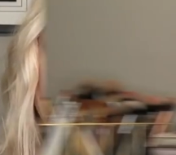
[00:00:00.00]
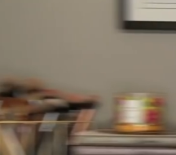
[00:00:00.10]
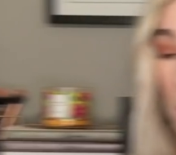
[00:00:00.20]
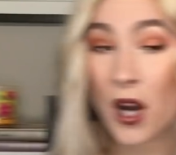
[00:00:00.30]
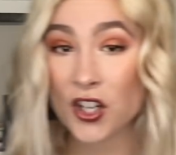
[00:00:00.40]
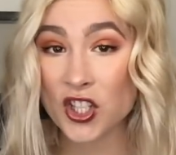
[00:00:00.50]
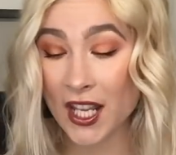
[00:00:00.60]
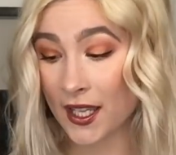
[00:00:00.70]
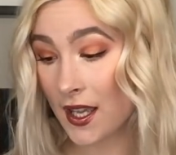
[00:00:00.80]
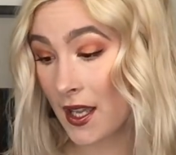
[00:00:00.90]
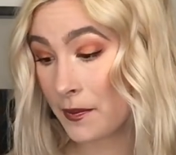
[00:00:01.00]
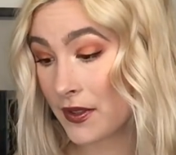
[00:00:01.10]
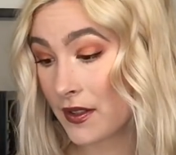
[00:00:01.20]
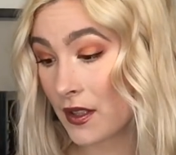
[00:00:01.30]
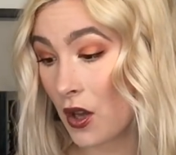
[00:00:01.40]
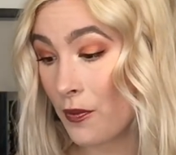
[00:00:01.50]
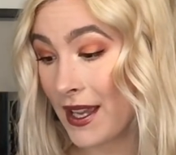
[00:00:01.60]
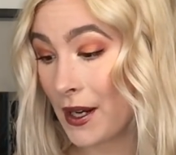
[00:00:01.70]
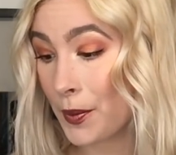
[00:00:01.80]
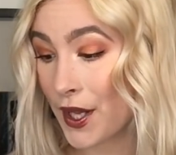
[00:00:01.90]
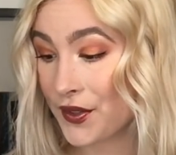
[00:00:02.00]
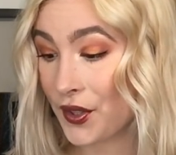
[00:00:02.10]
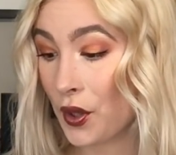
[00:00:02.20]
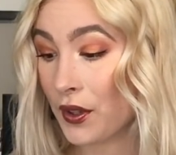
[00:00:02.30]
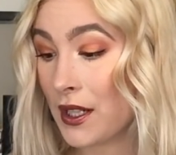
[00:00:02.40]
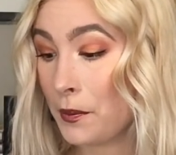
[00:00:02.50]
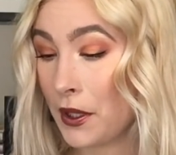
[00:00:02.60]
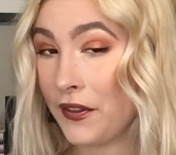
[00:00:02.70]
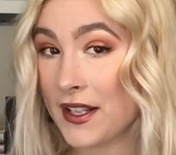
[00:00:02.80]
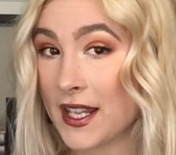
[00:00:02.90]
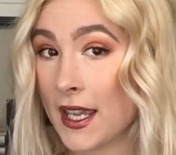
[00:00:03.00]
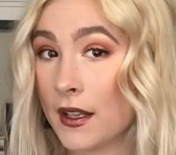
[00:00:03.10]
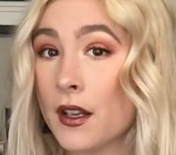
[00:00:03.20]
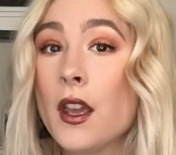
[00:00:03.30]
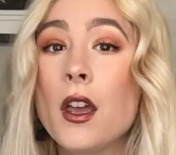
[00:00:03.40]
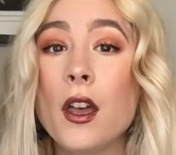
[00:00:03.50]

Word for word: The Marc Jacobs Omega Bronzer Coconut Perfect Tan.